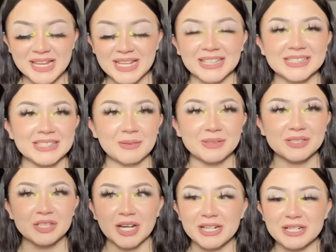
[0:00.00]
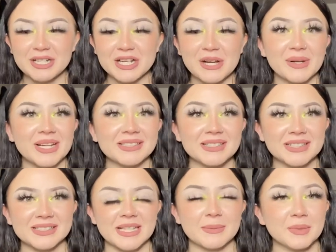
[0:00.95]
because I was trying to show it as an
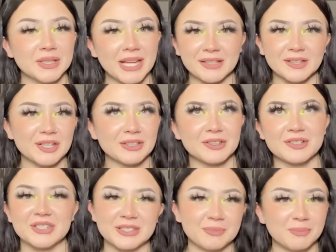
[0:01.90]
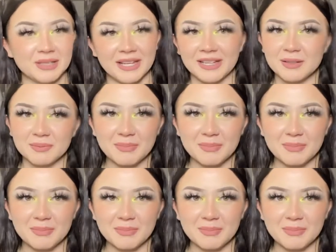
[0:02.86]
example, like, look, they're just blank